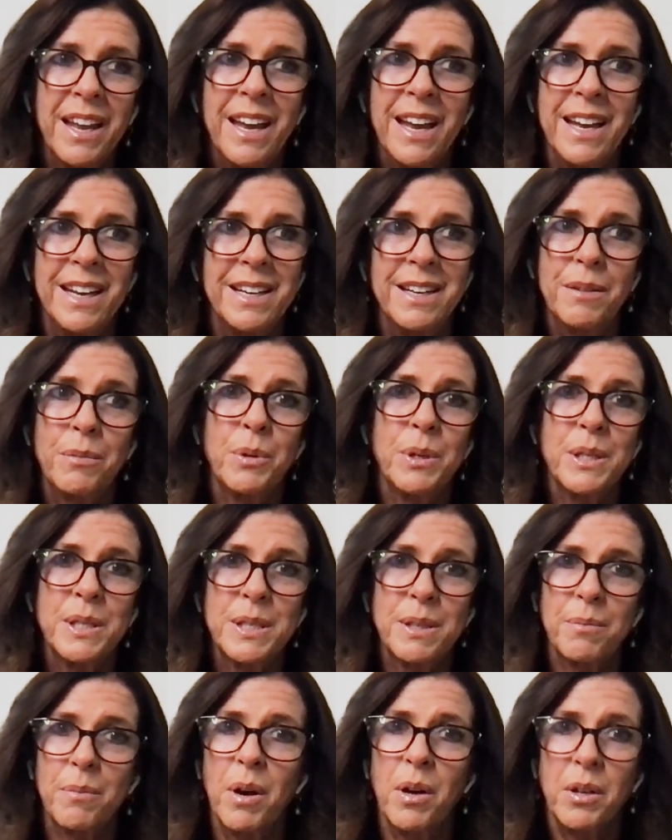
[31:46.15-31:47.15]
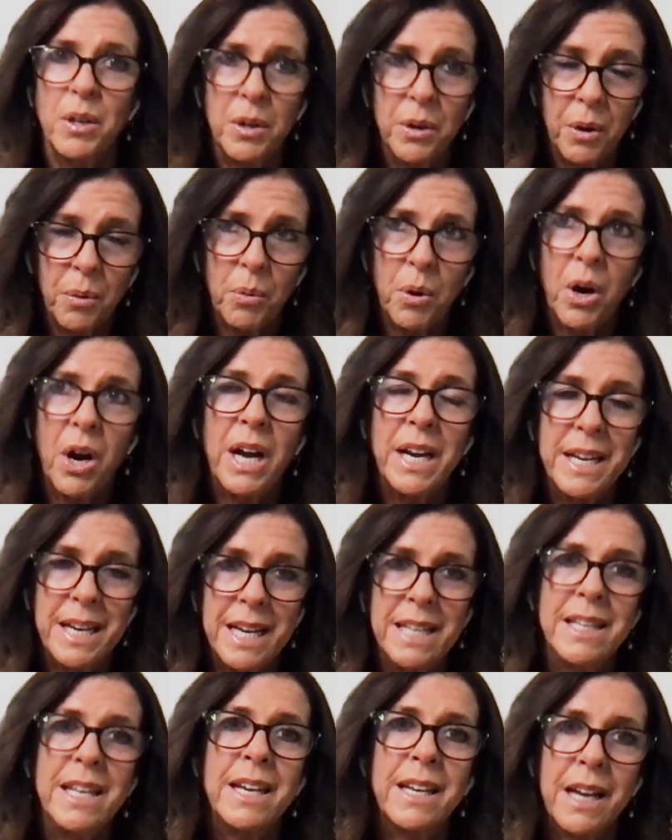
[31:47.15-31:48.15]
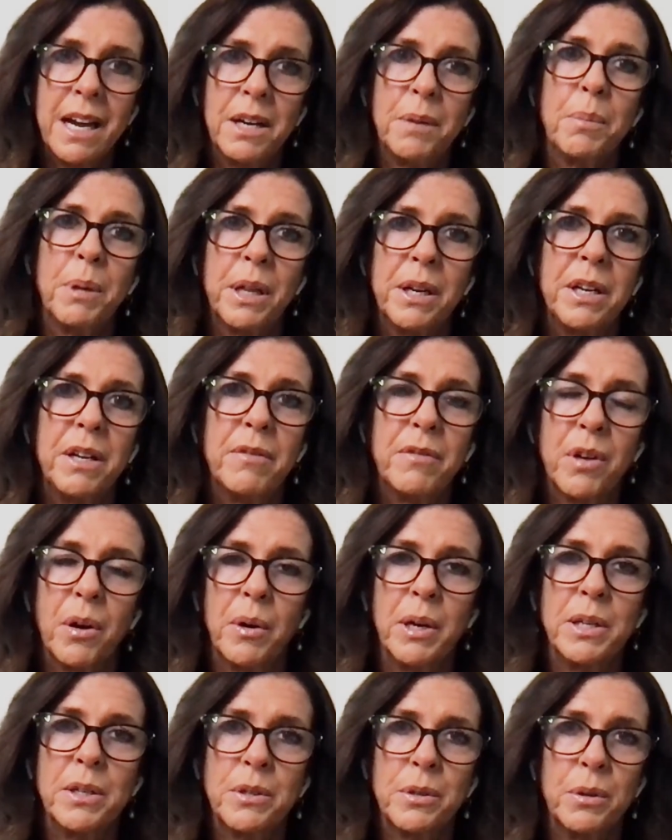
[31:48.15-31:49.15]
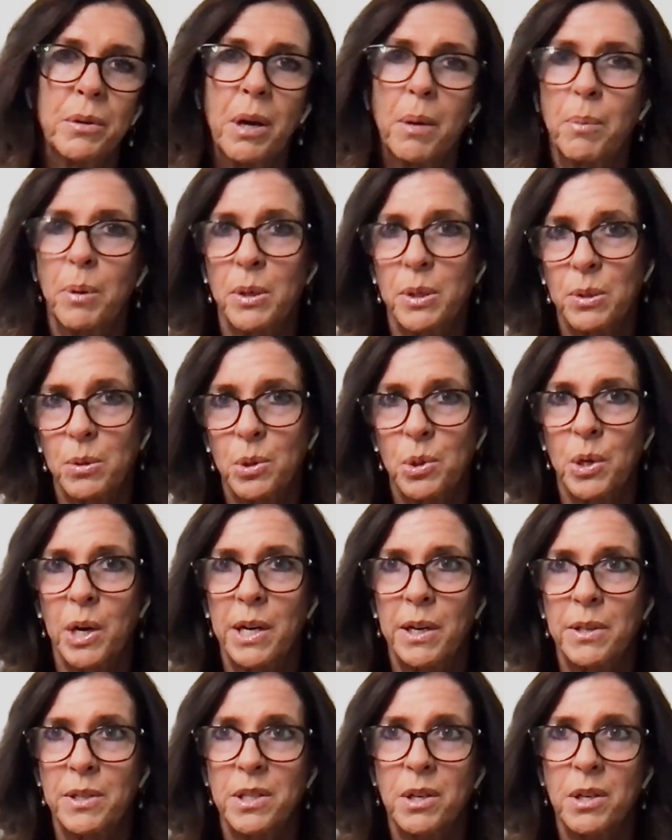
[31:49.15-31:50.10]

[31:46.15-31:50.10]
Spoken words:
And it was, you know what, I need the accountability of going to a personal trainer.